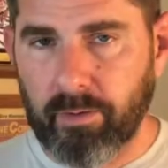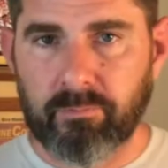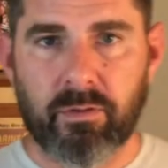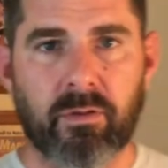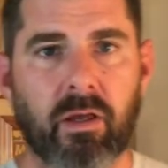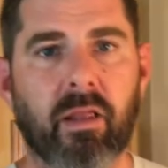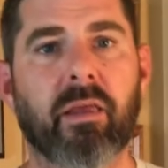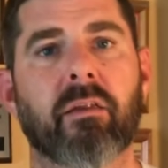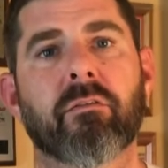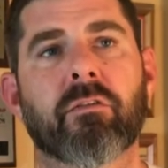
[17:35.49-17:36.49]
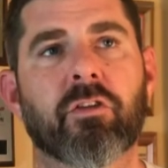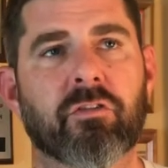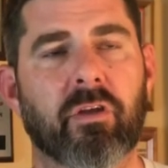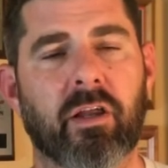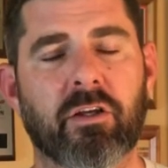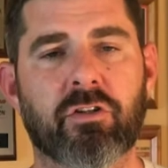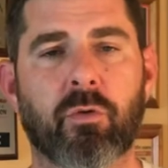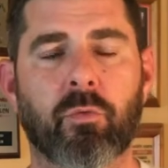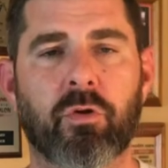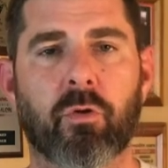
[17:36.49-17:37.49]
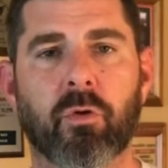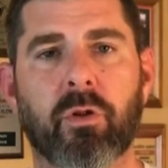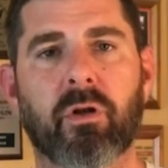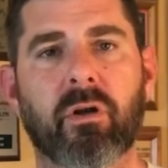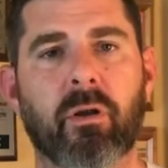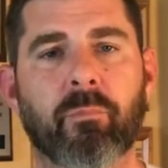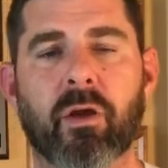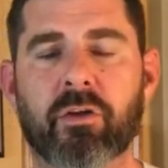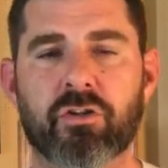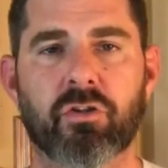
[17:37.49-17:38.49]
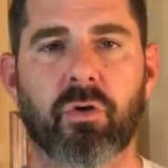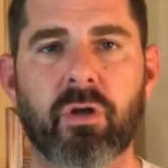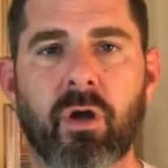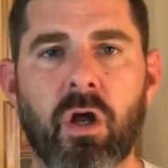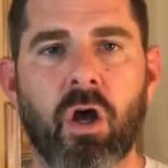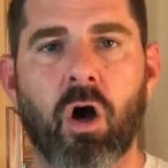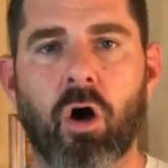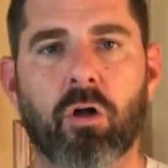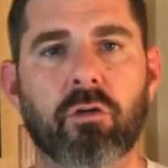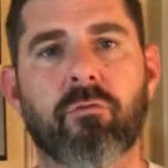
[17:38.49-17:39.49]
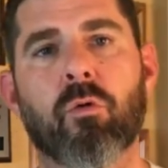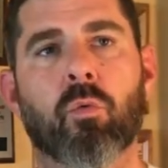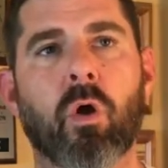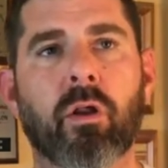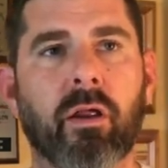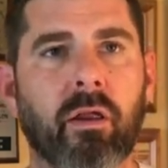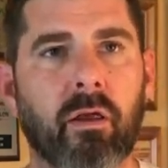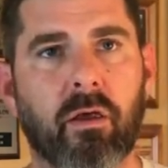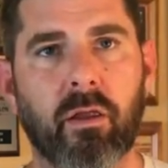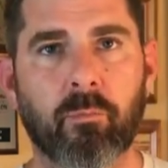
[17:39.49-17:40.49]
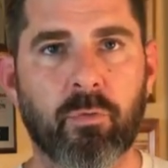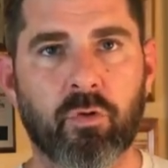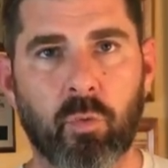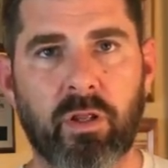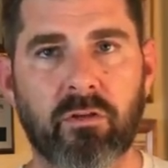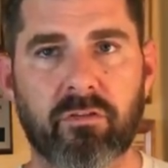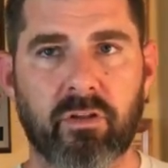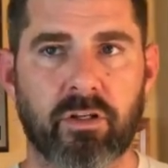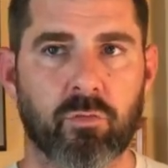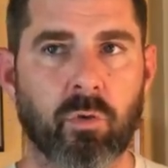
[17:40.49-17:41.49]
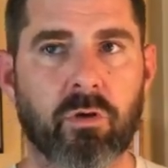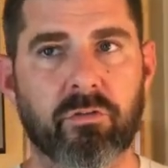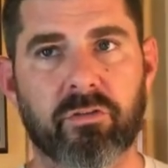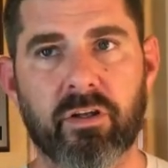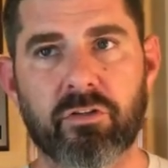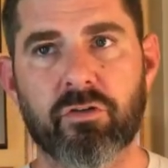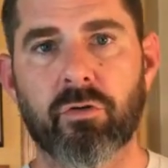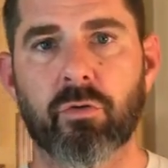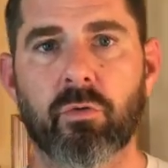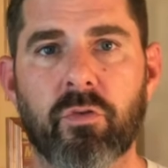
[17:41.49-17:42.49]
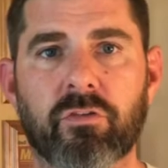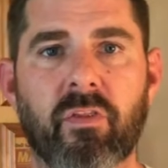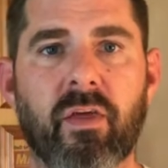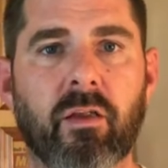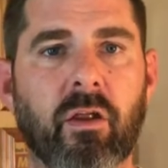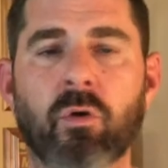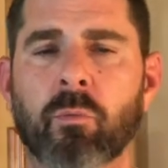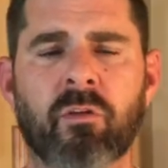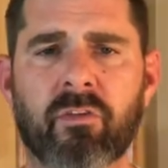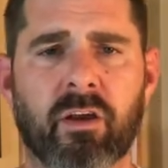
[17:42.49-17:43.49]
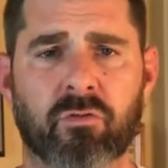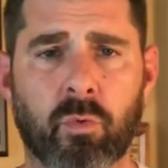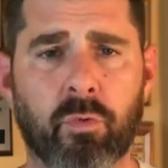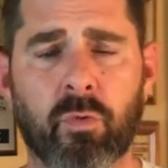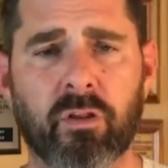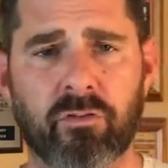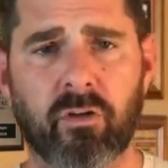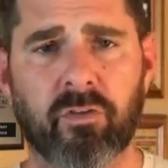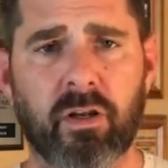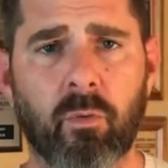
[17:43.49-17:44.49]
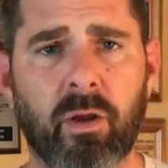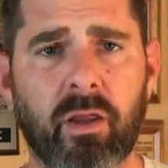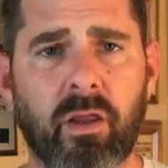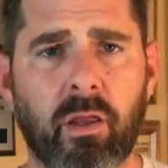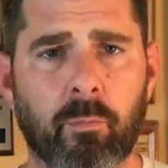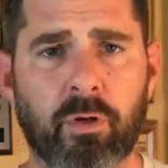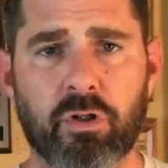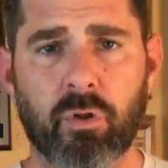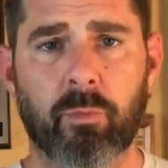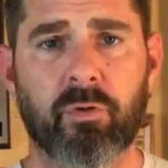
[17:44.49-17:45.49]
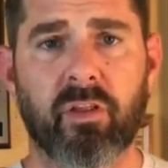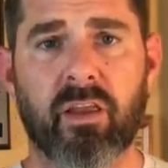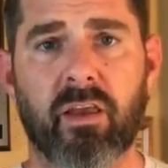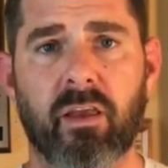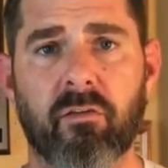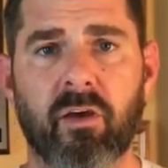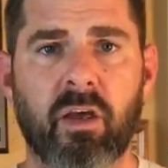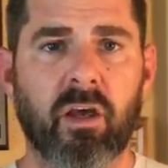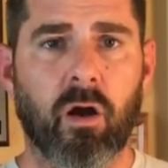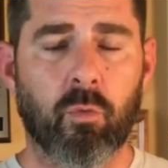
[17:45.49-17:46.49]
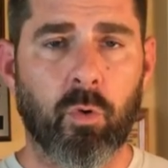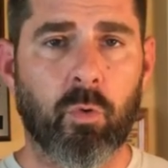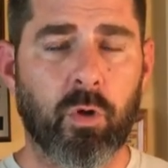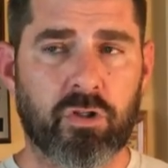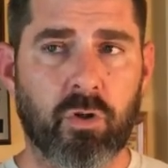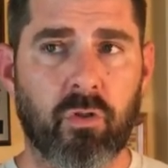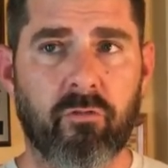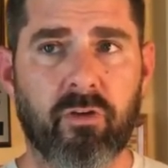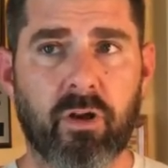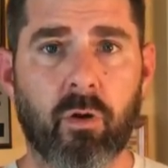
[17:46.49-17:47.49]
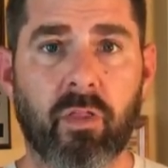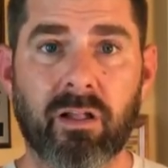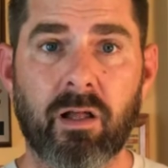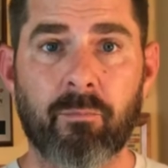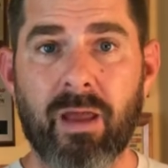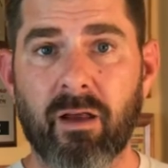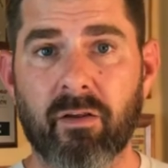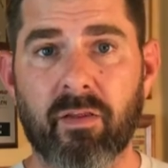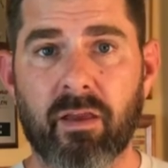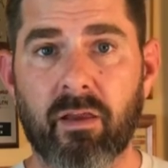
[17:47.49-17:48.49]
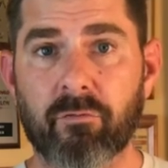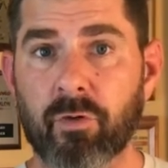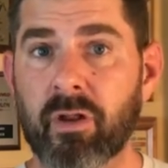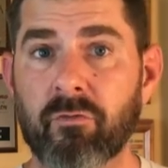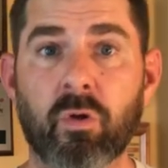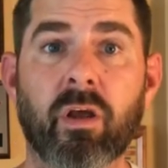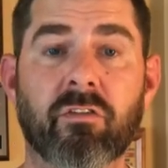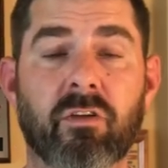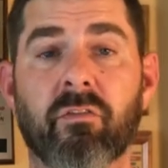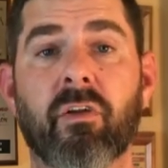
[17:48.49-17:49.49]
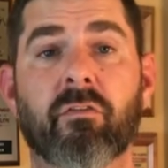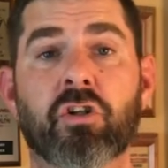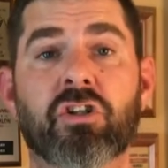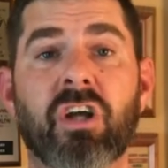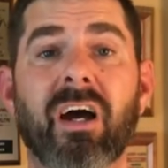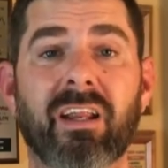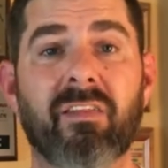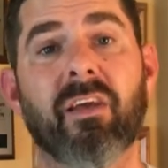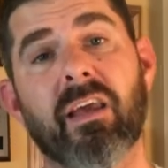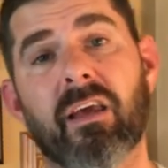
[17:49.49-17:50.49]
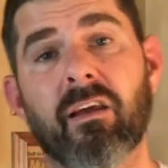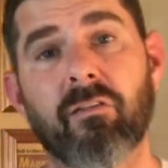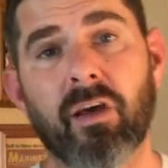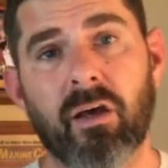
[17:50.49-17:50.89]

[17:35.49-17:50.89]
right. Again, just like I showed you earlier, I'm not going to show you all of the running in between stage one, stage two, and this and that. I normally fast forward through that stuff anyway. But I show up to the cave. I'll real quick show you the video of the climb down to the cave for any of you guys that have never shot in the cave.